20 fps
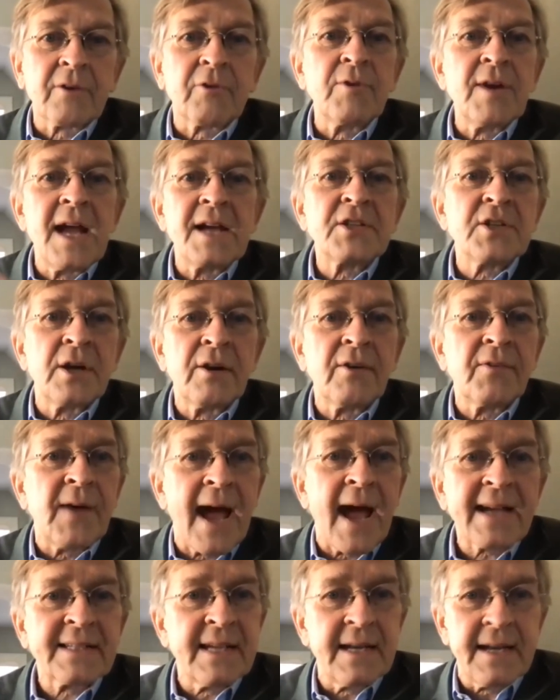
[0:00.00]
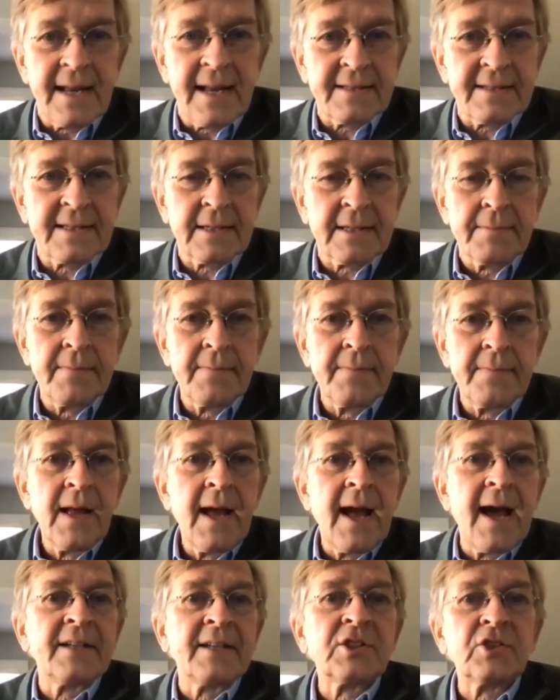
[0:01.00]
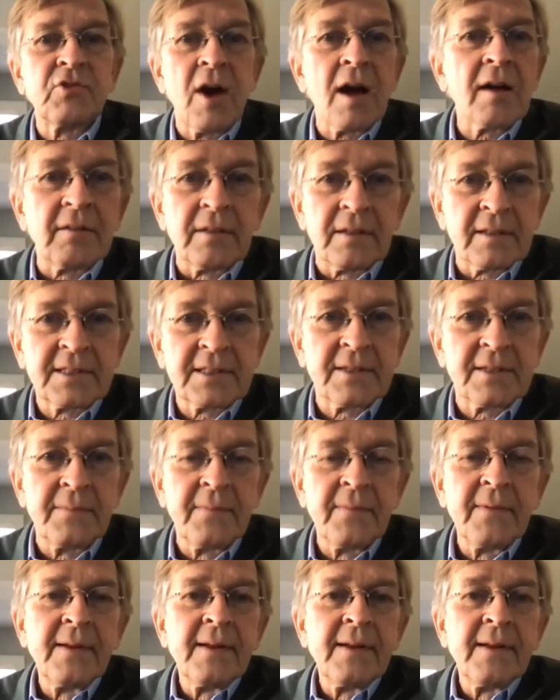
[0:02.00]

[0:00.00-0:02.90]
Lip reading: creation of accidents and struggles,